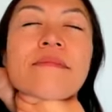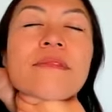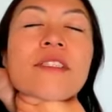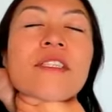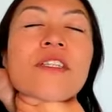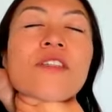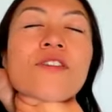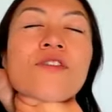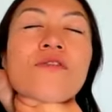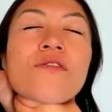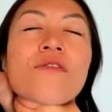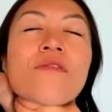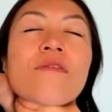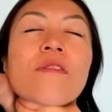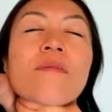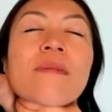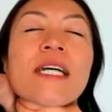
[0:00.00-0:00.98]
the truth
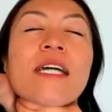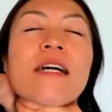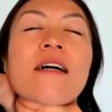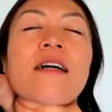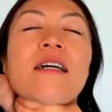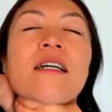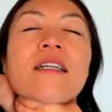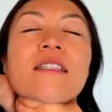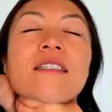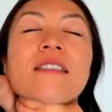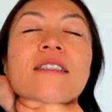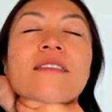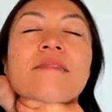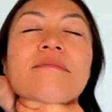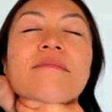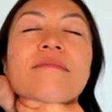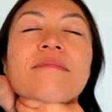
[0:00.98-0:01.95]
from my heart.
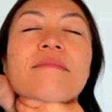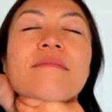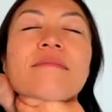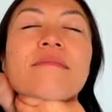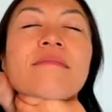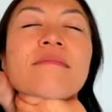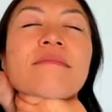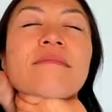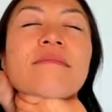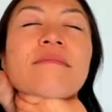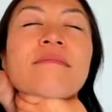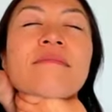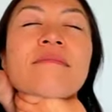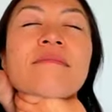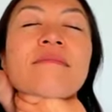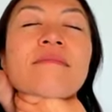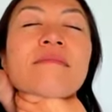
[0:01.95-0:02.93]

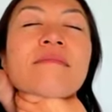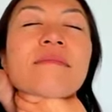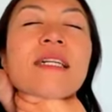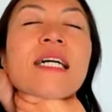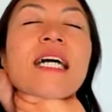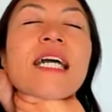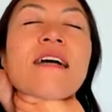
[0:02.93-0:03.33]
I